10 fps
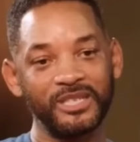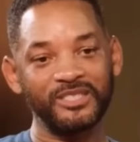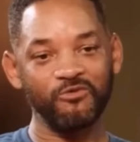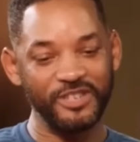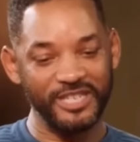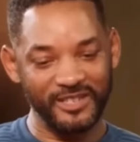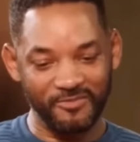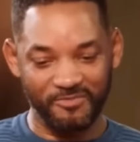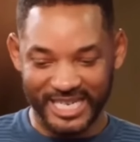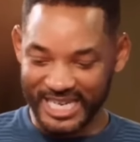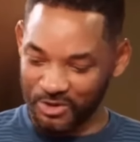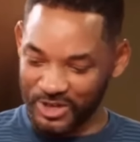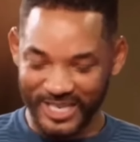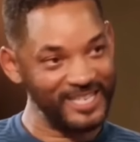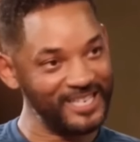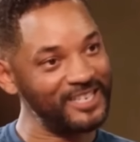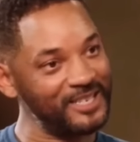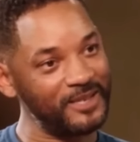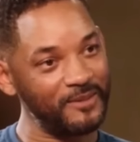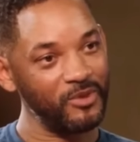a real power in
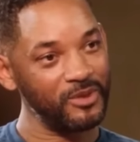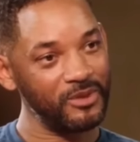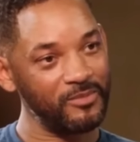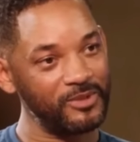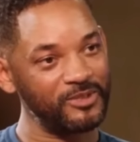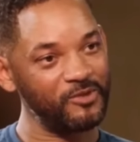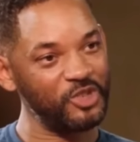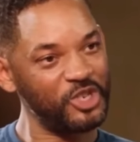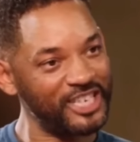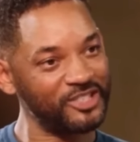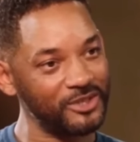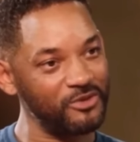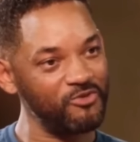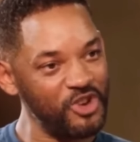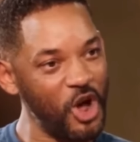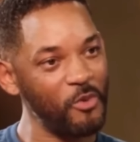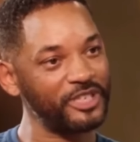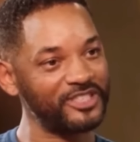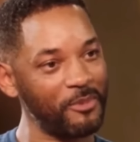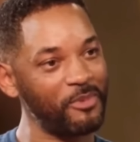the just knowing
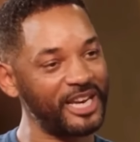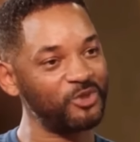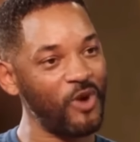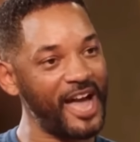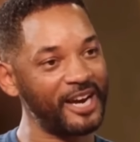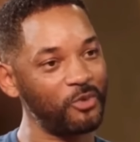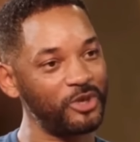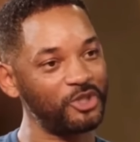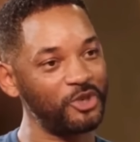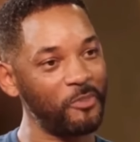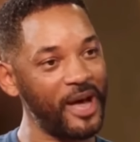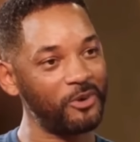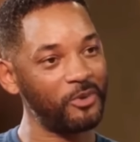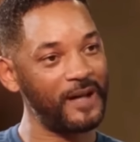somebody's riding with you no matter what.